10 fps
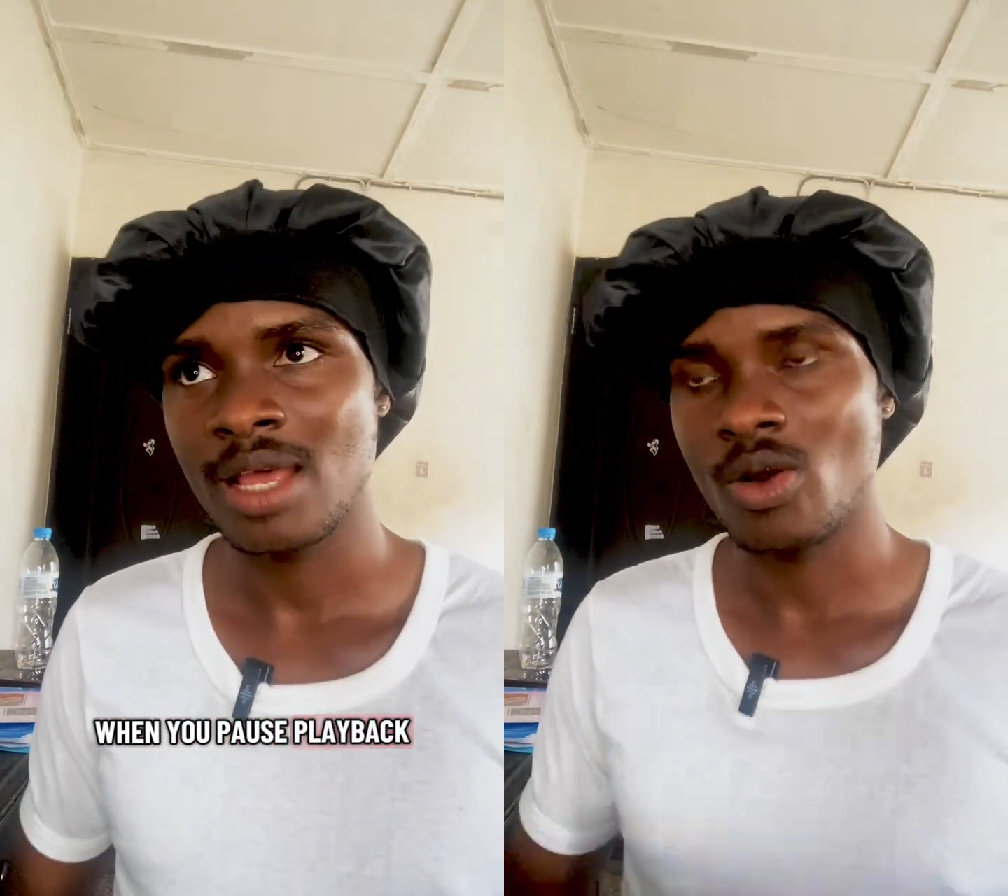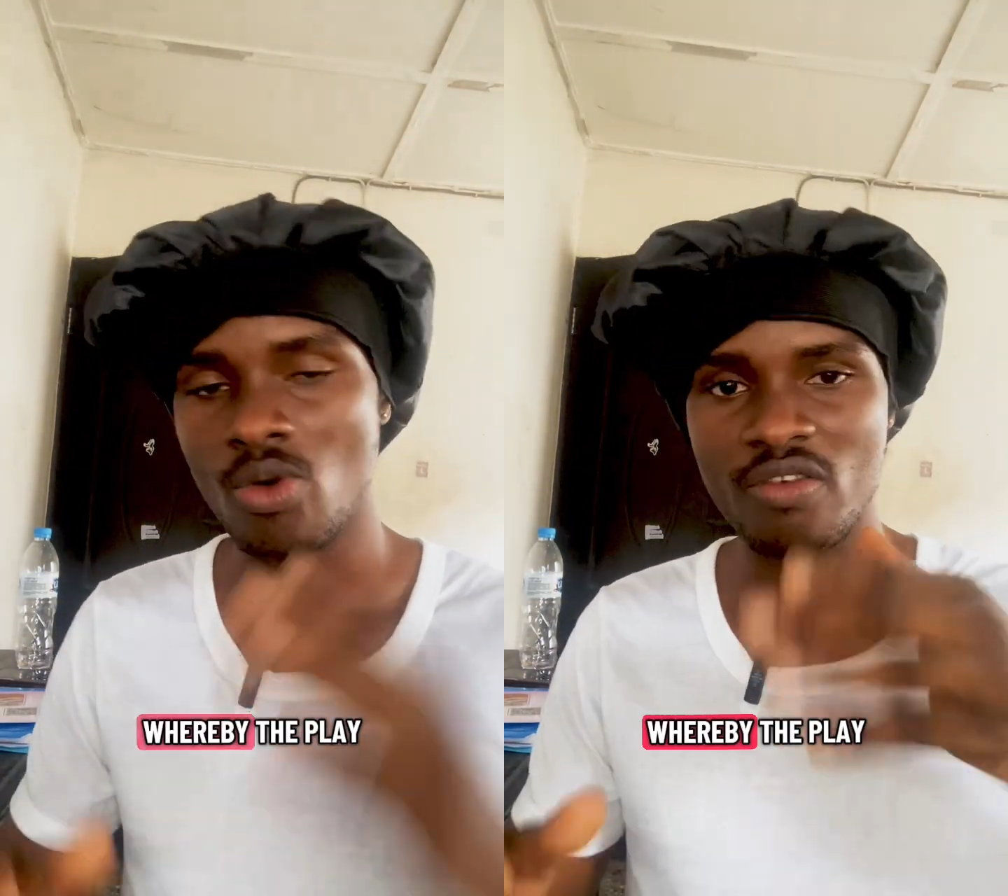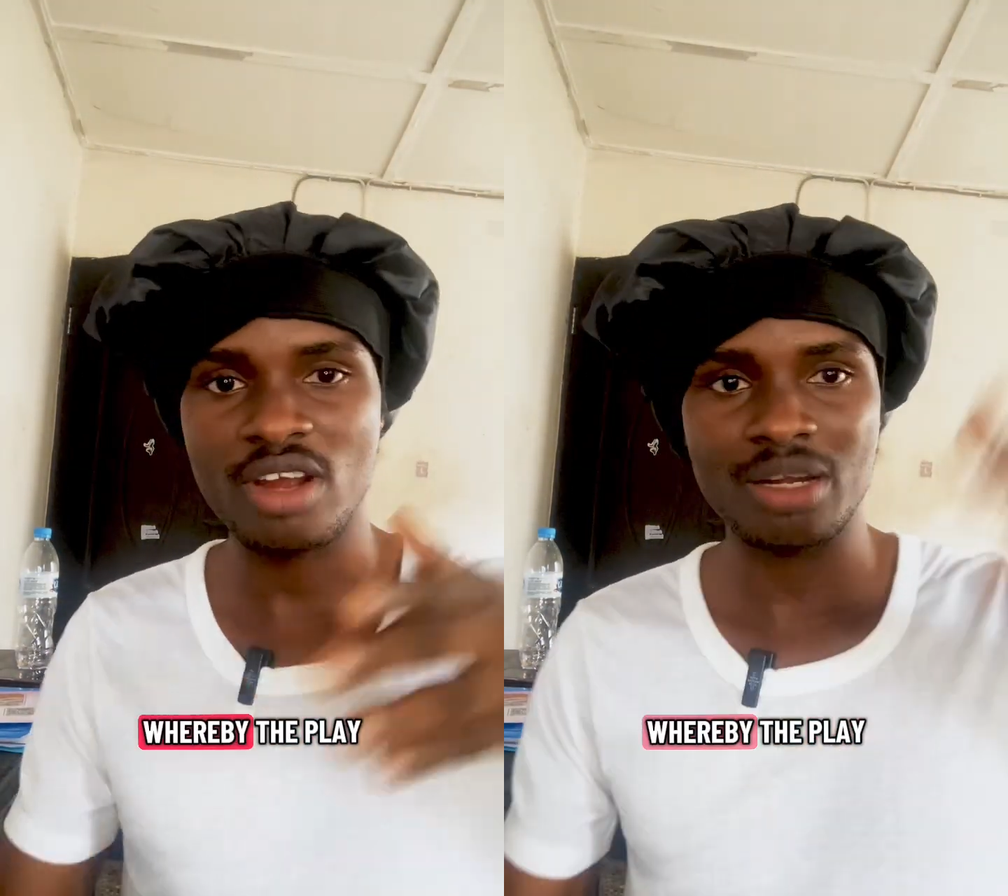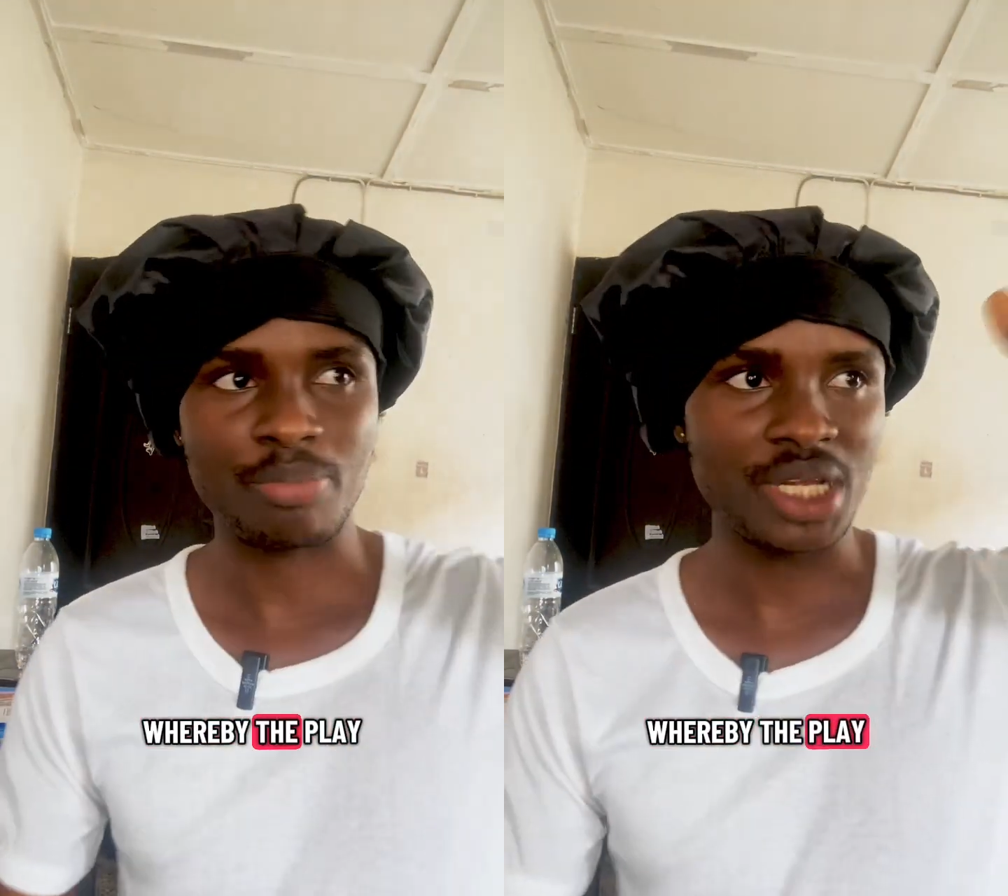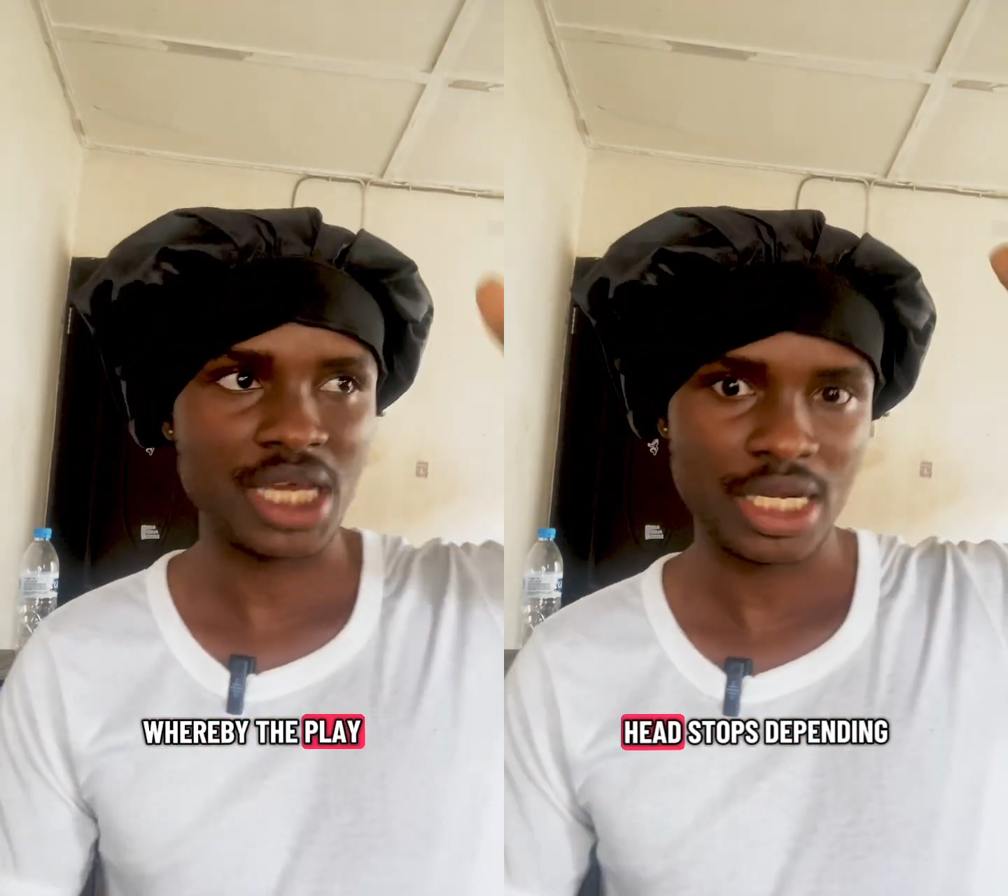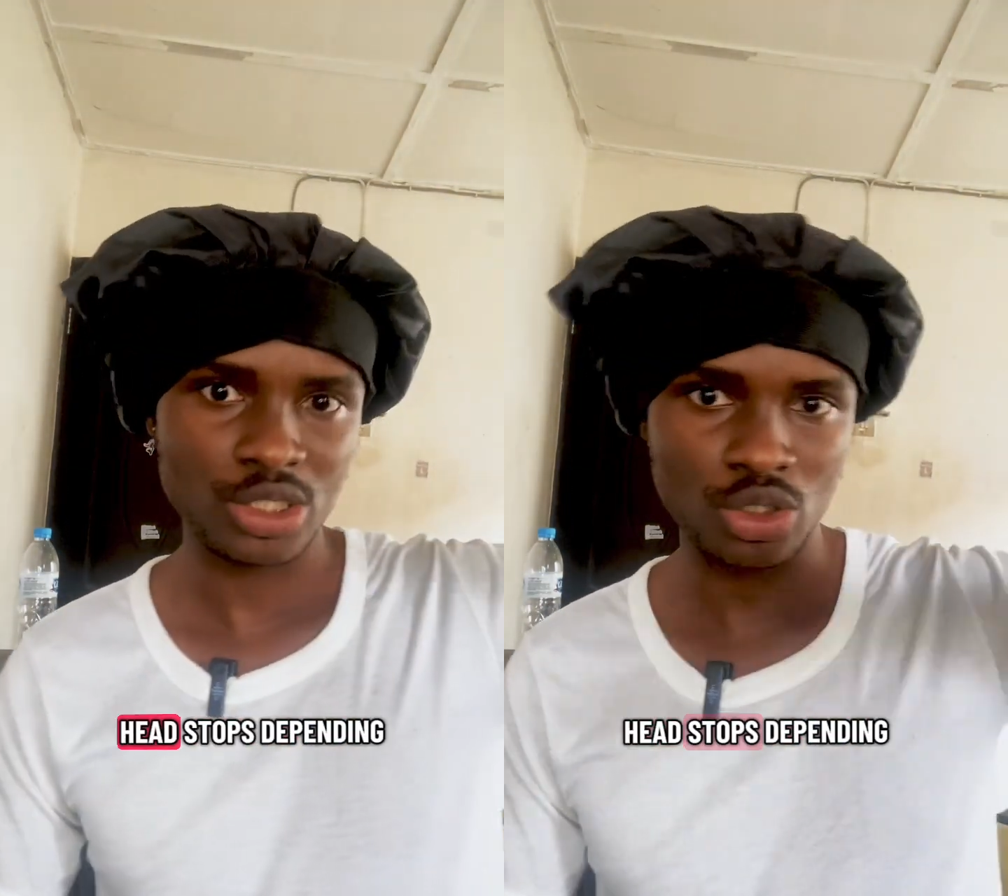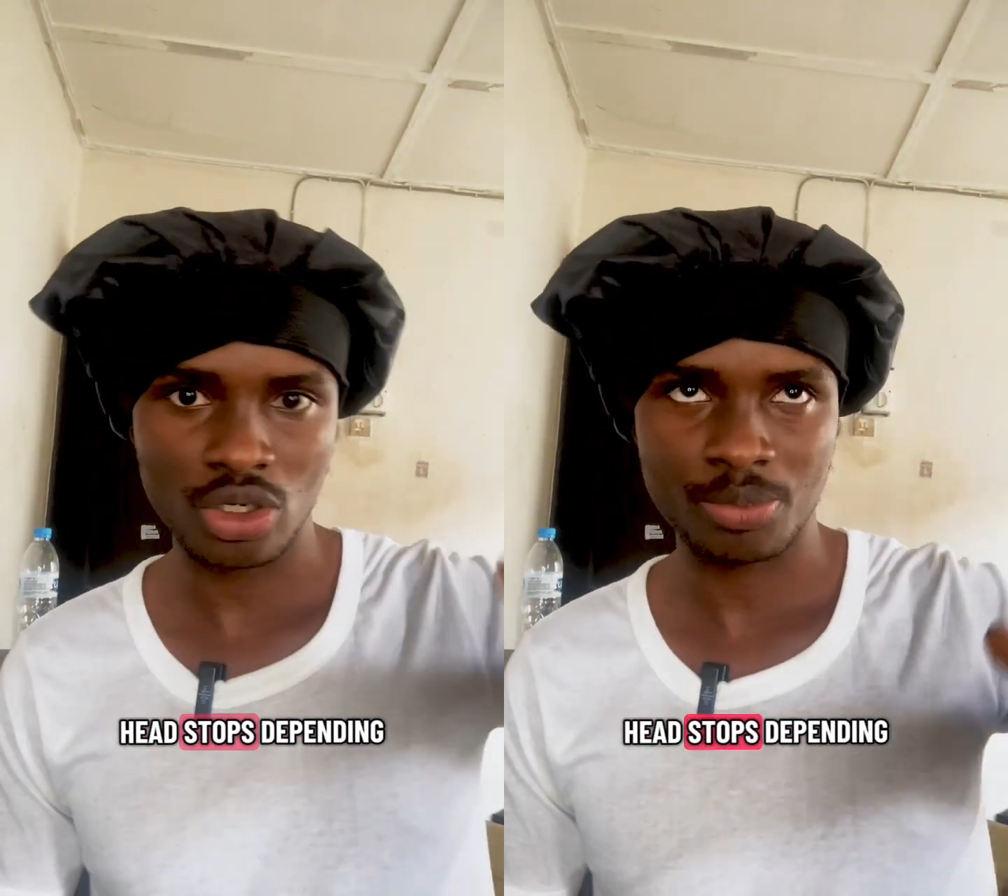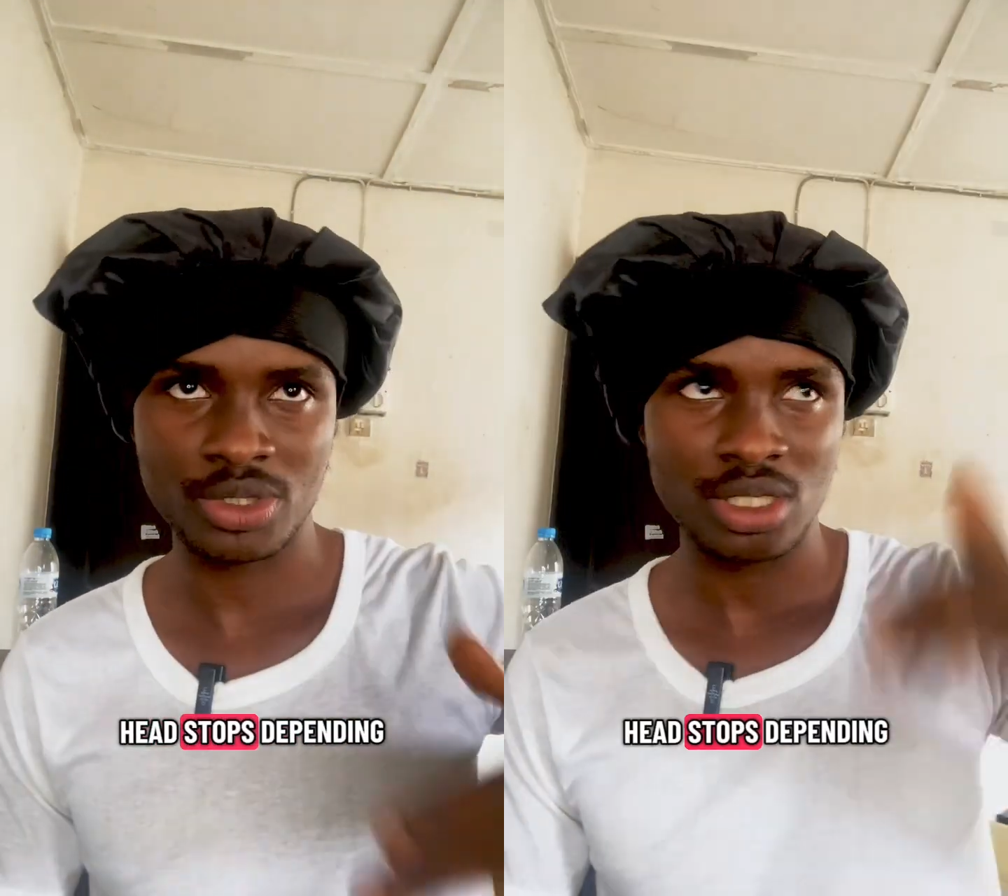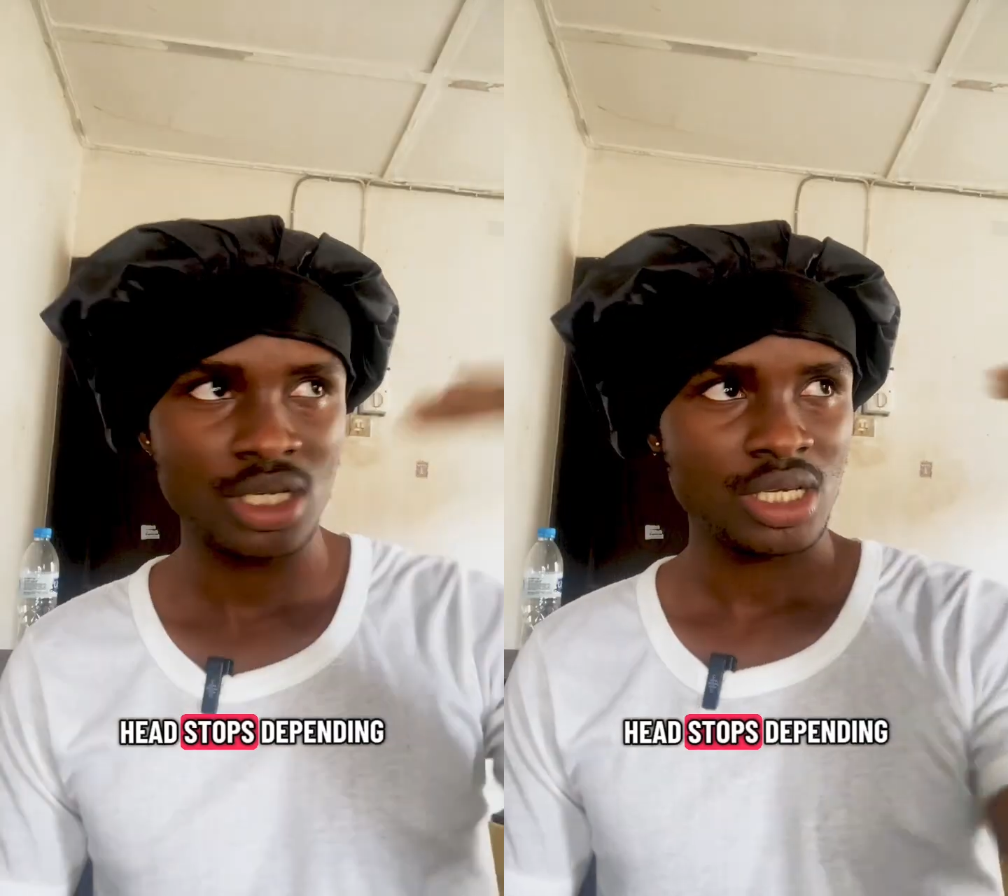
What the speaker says: wherever the playhead stops,